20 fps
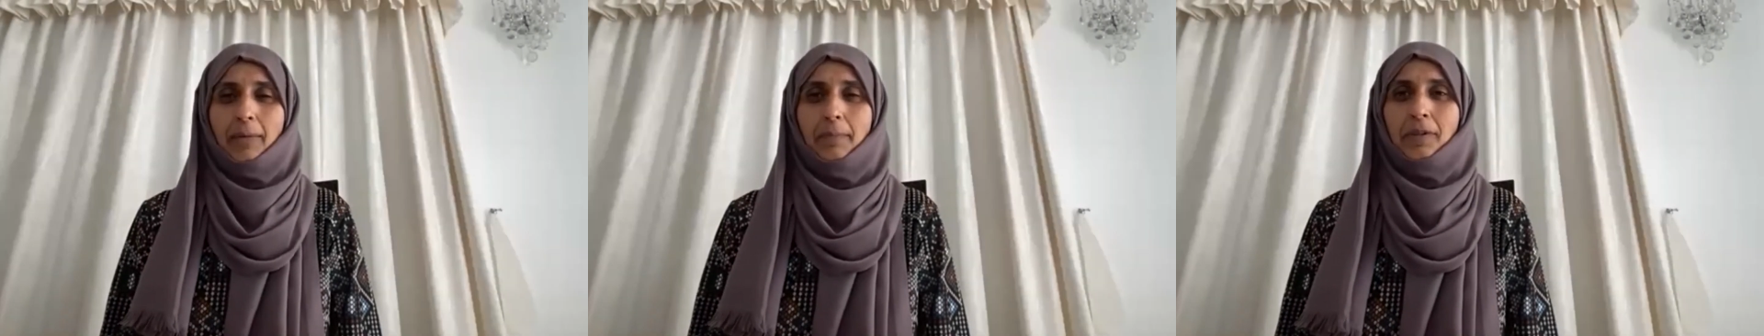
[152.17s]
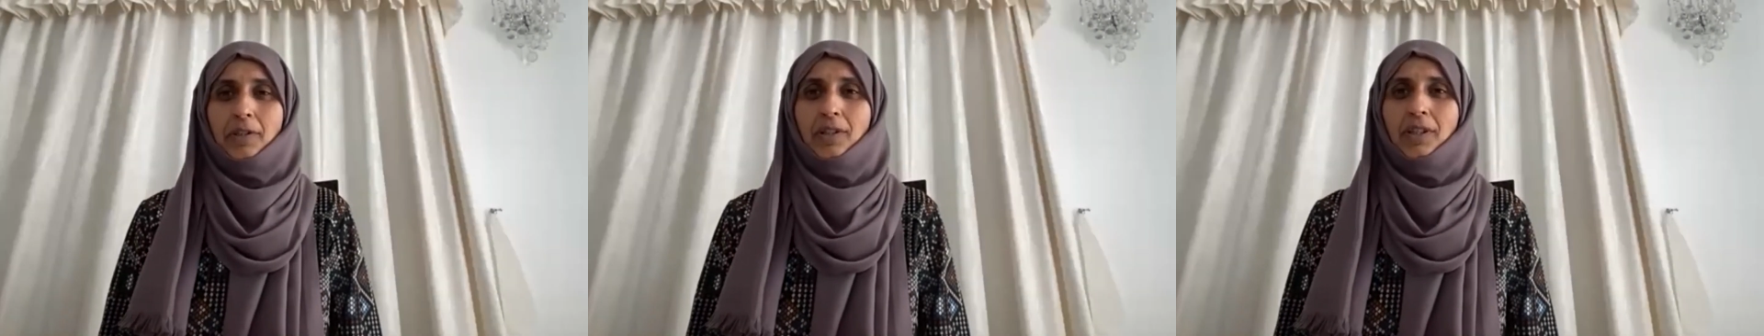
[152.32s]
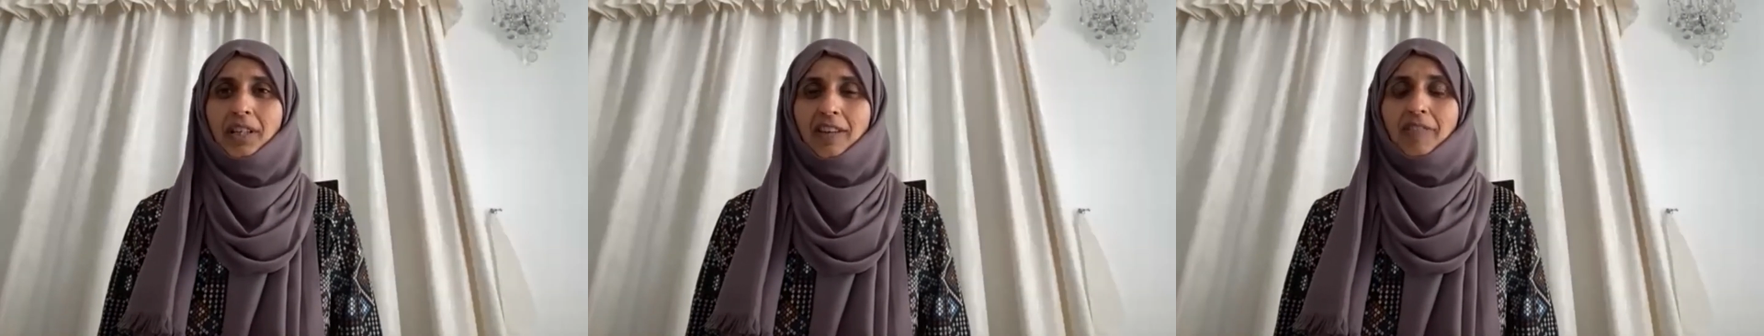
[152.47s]
to
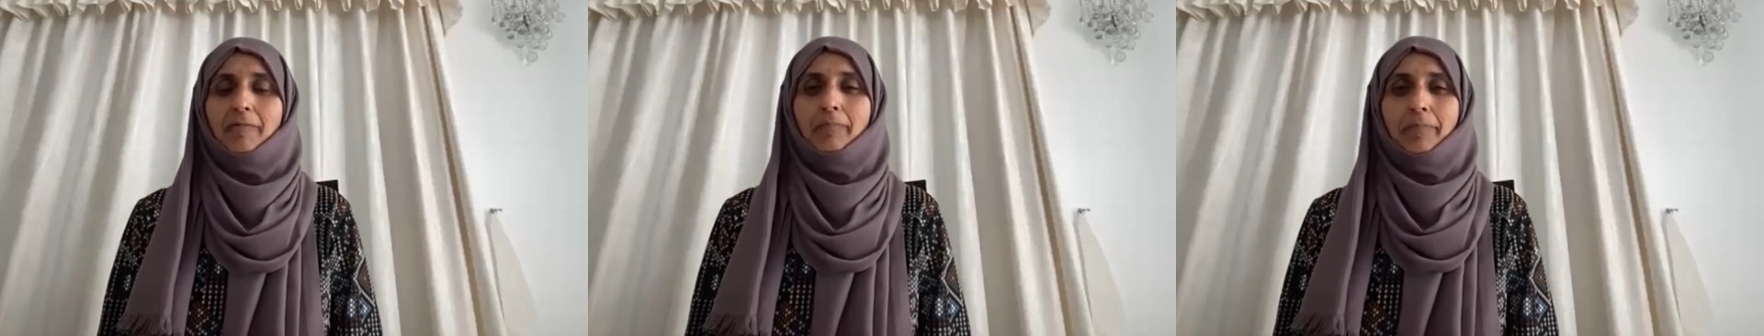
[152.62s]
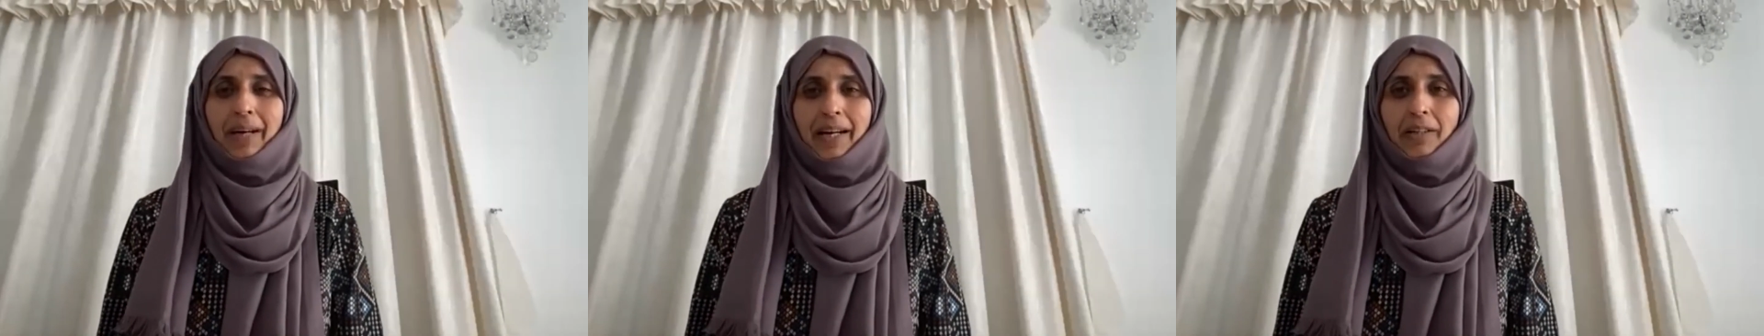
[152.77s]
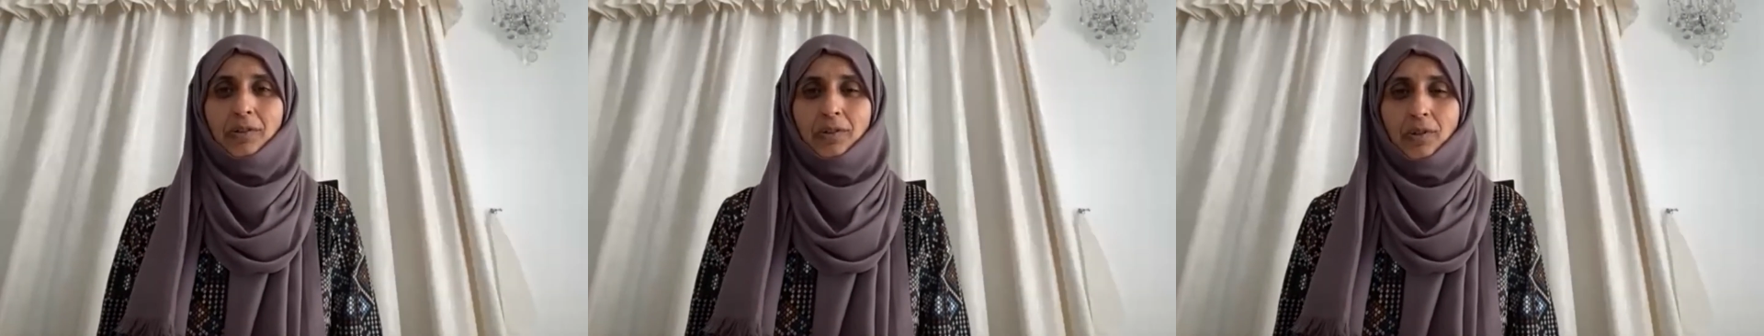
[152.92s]
give
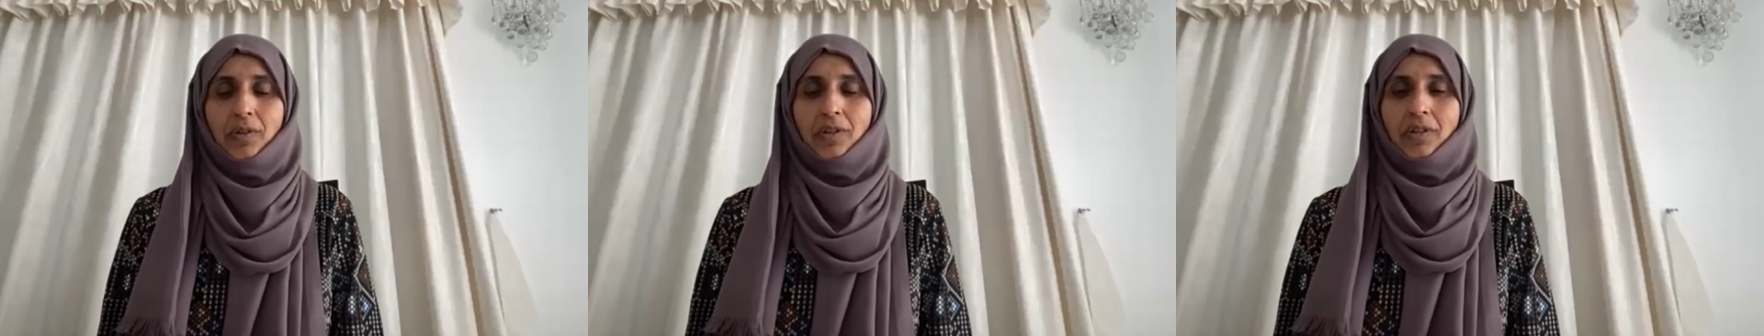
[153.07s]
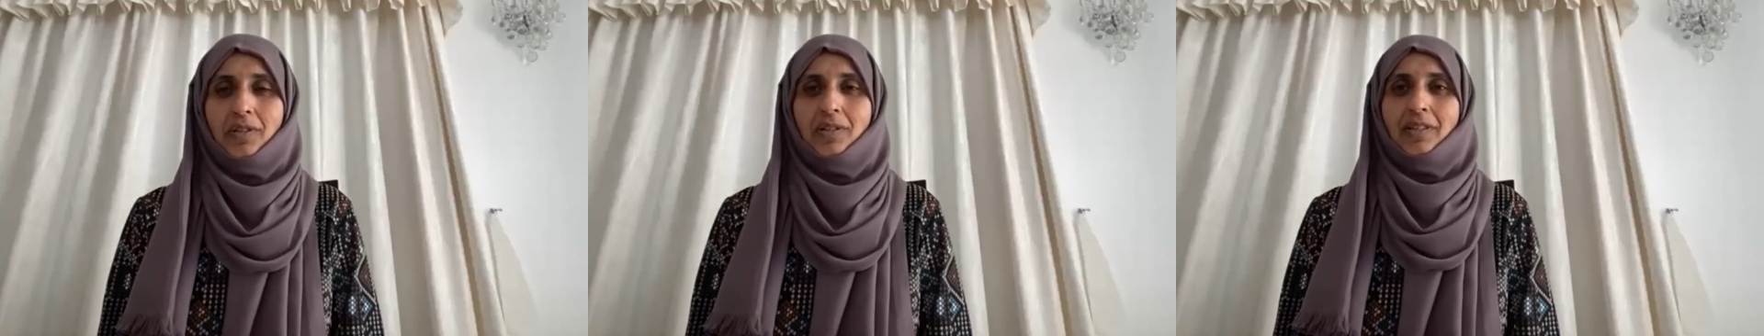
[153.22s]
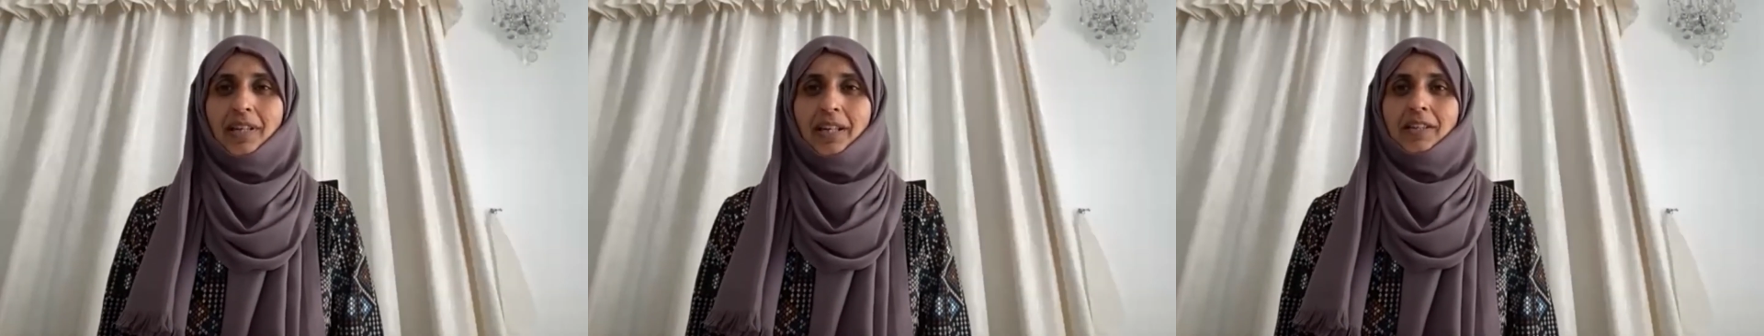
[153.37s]
back to the
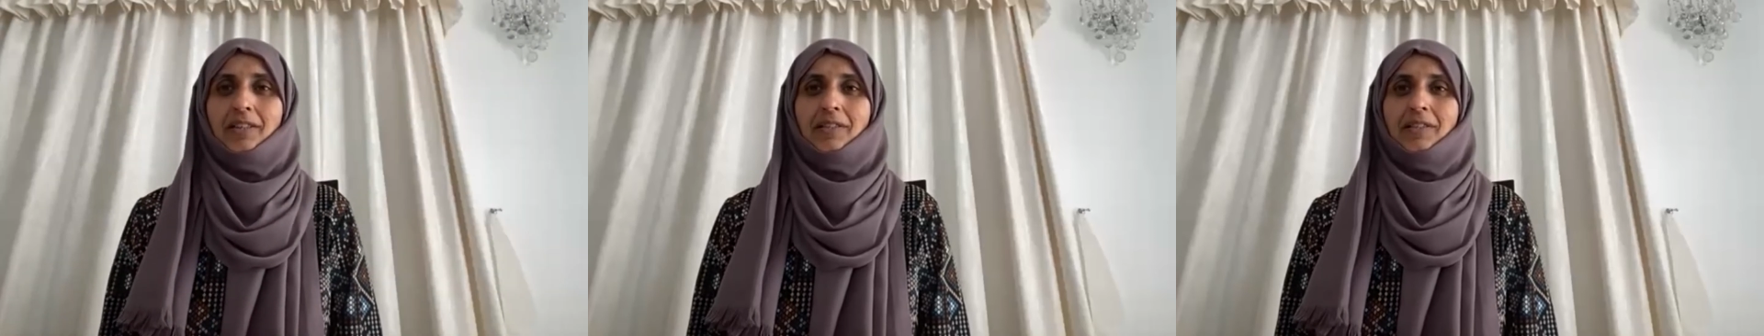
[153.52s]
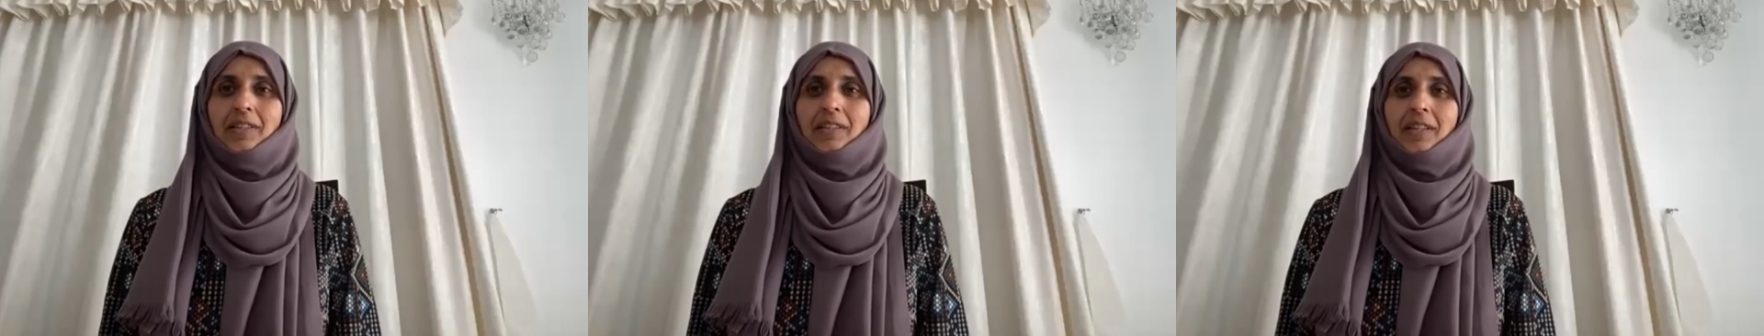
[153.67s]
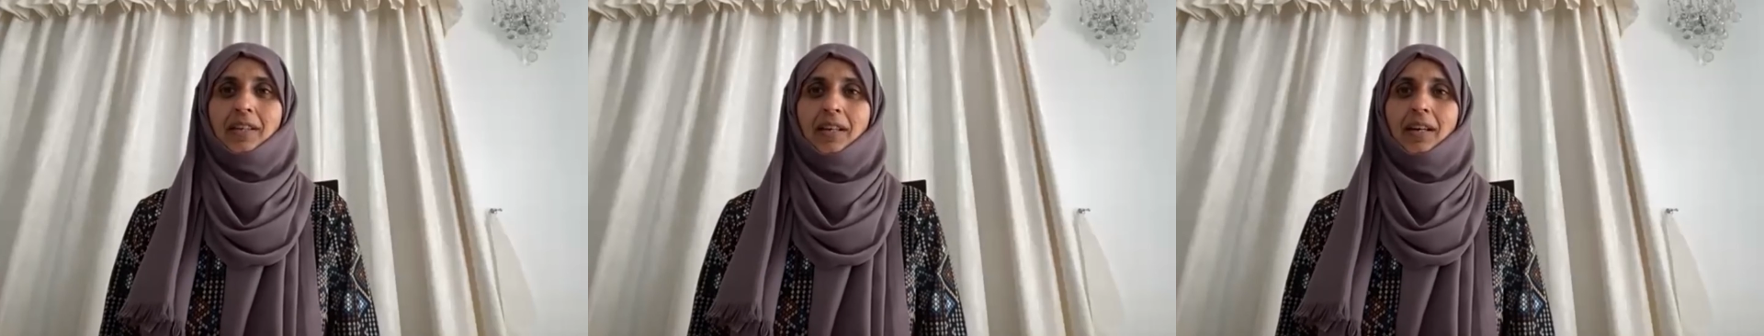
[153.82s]

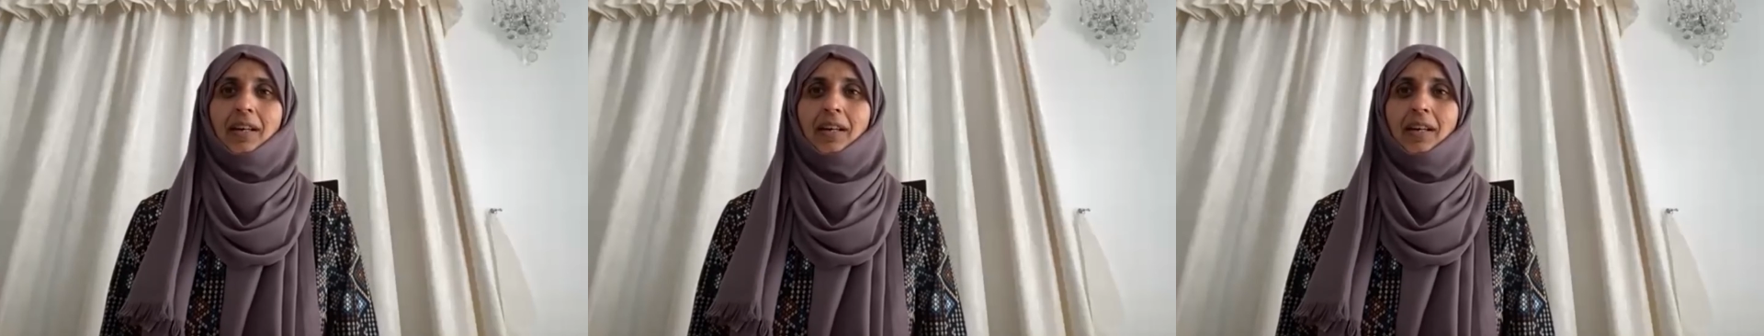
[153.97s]
society.